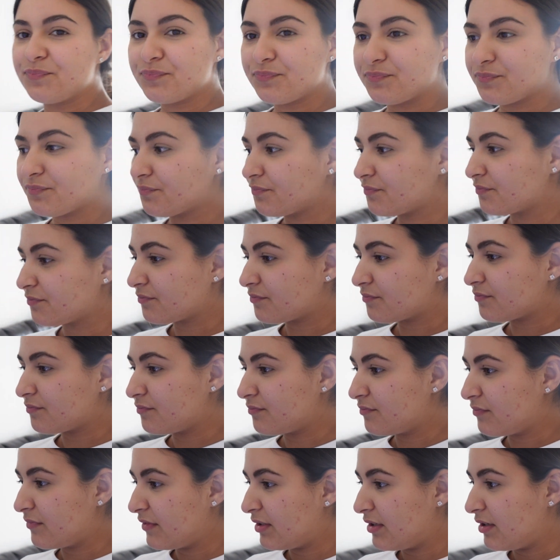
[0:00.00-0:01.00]
need, a, I need, you got
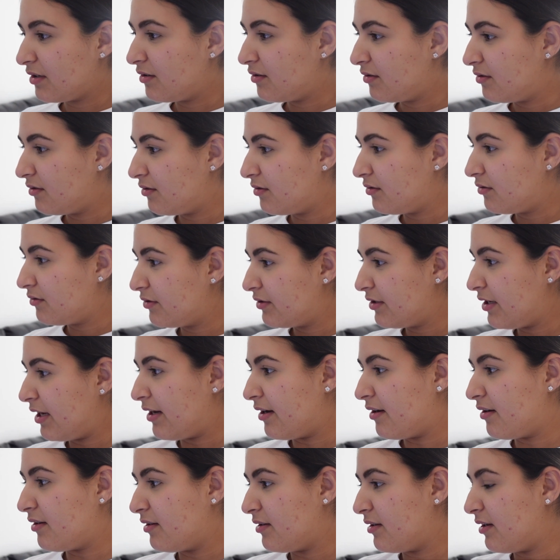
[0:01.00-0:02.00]
a... Uh, yeah,